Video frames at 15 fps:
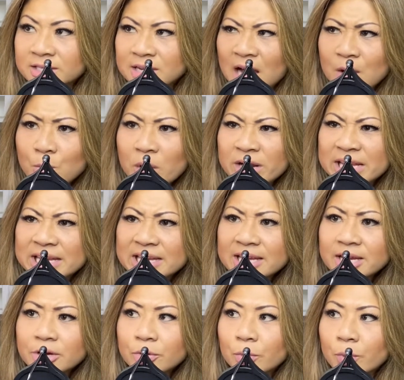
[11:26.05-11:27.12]
I want to
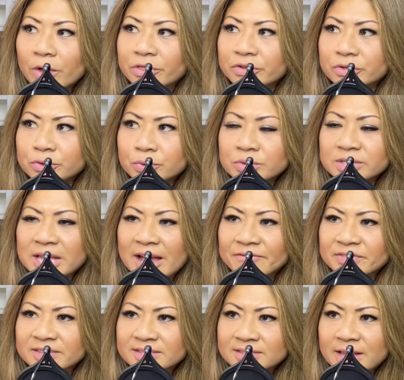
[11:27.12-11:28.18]
hear what the students have
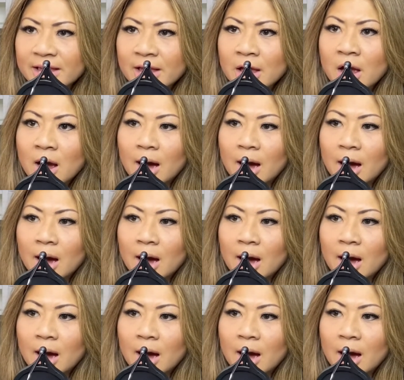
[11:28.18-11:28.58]
to say.